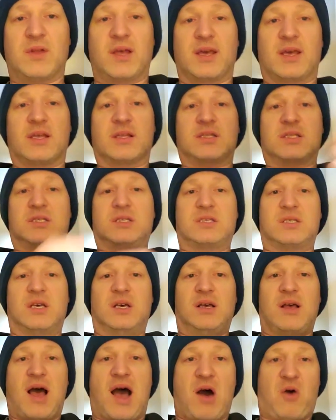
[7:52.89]
Like, it's
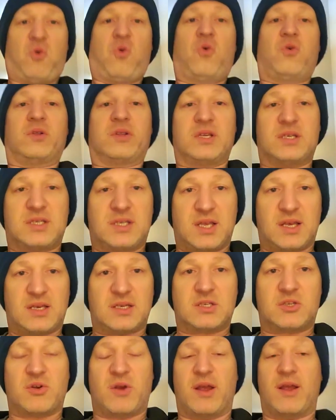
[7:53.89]
how old is
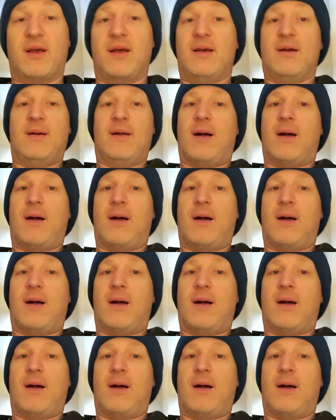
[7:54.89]
this, right?"